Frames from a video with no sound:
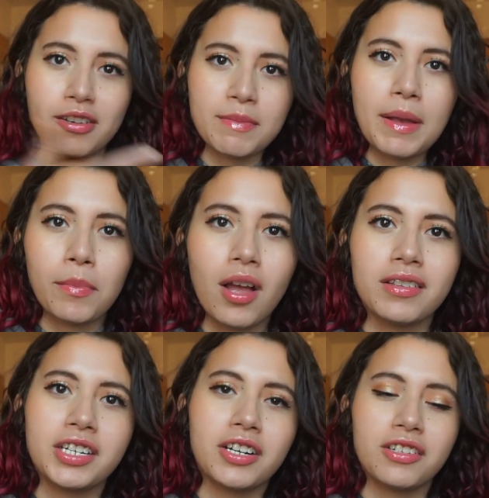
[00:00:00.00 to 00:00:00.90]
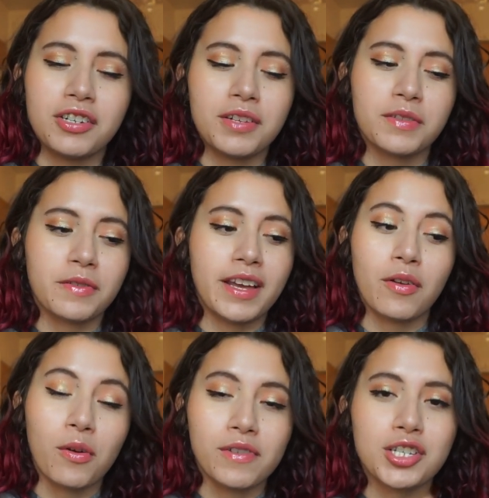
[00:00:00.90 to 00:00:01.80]
It's my blonde hair underneath the red
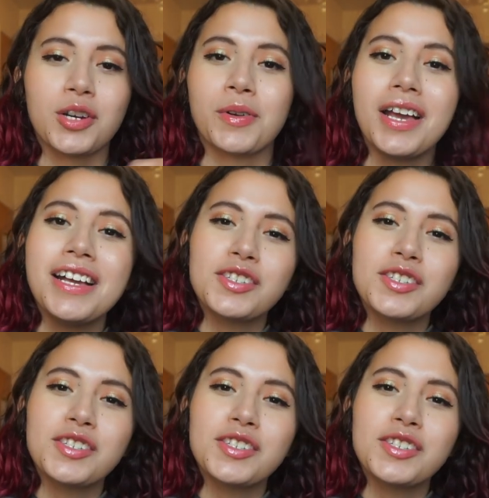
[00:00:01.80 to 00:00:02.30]
overtone.